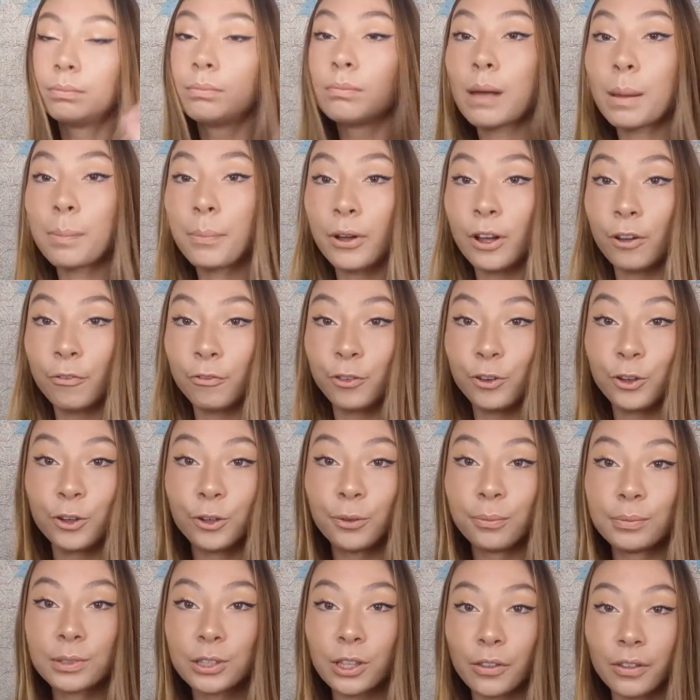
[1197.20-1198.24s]
My
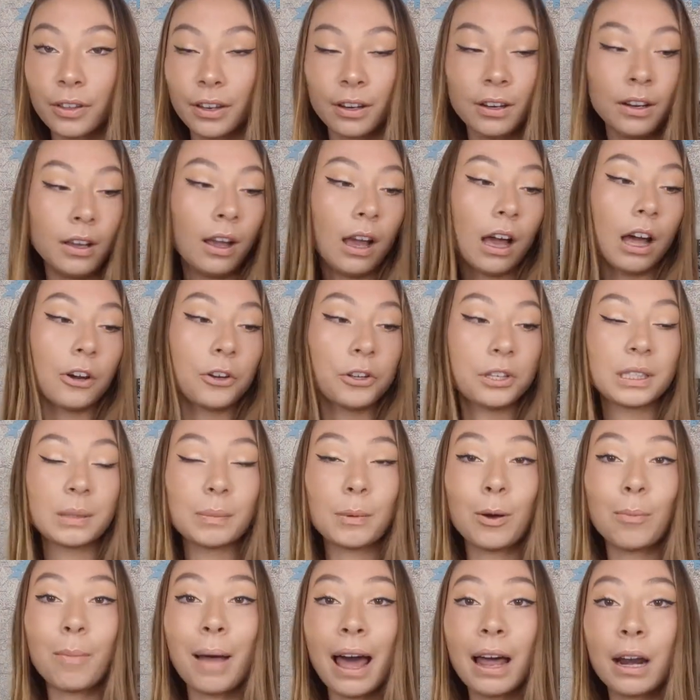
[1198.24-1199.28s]
perfume so that I don't
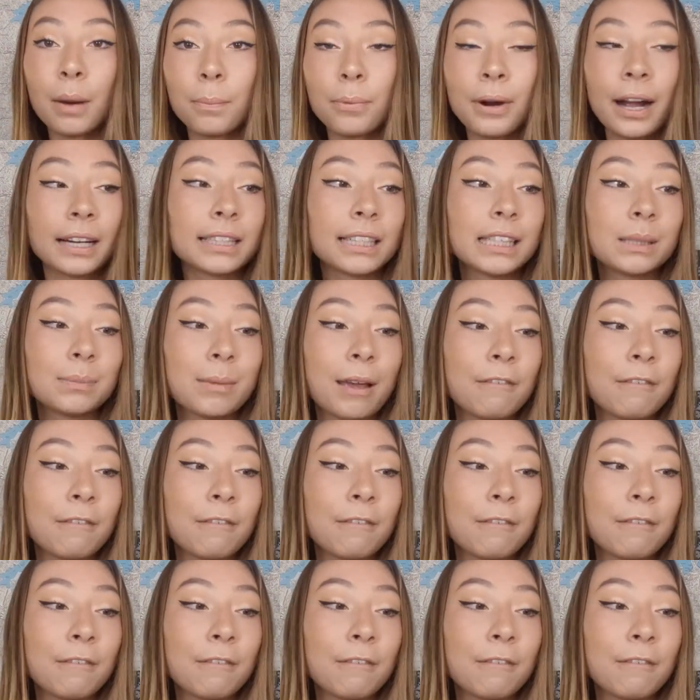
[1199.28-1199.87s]
smell bad at practice.